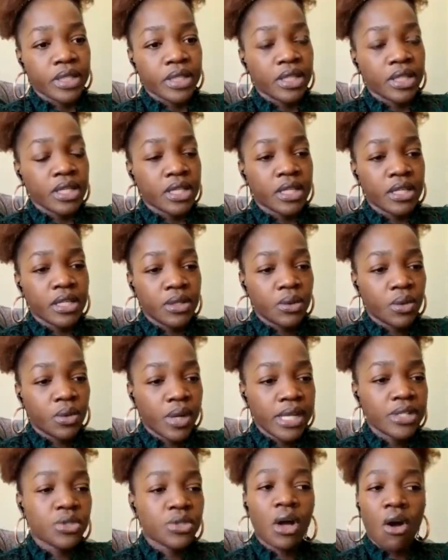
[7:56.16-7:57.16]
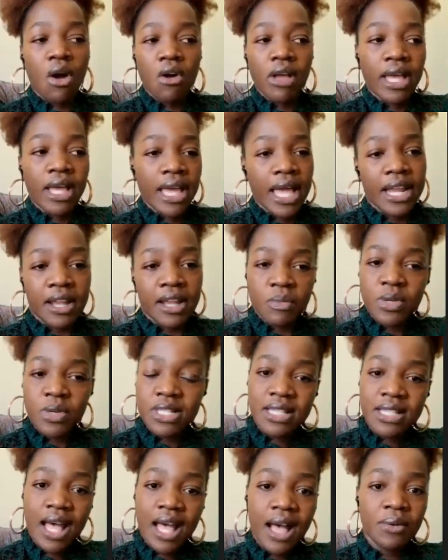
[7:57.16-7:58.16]
ki kweli tukaongea na
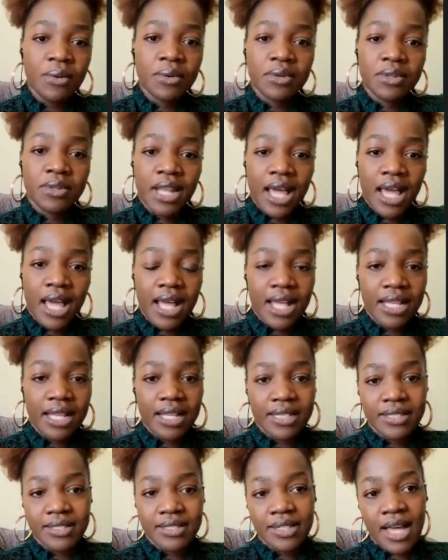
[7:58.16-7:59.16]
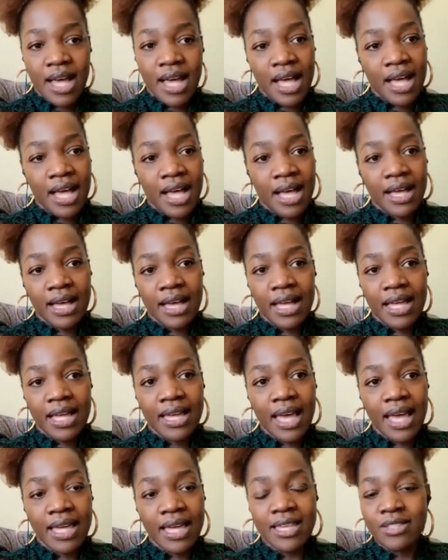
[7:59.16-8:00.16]
mwenzangu na
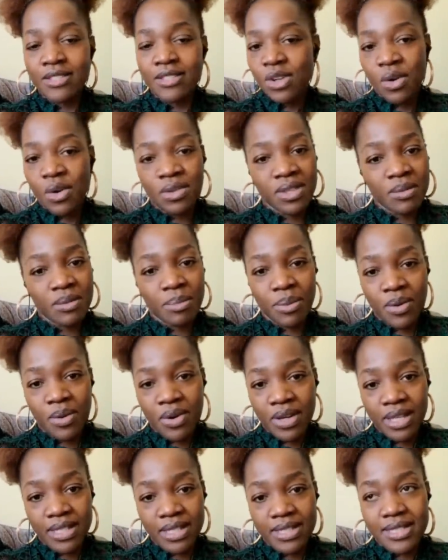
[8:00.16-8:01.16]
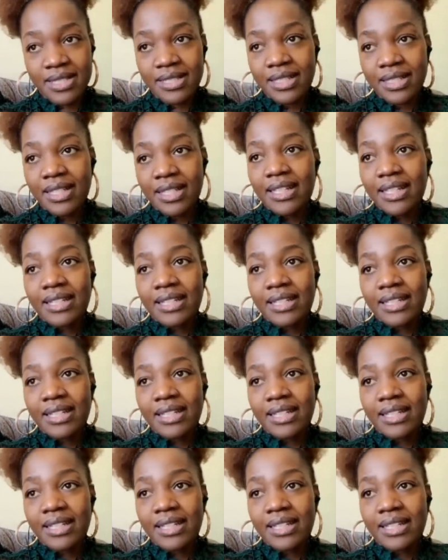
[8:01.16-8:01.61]
he saw the point.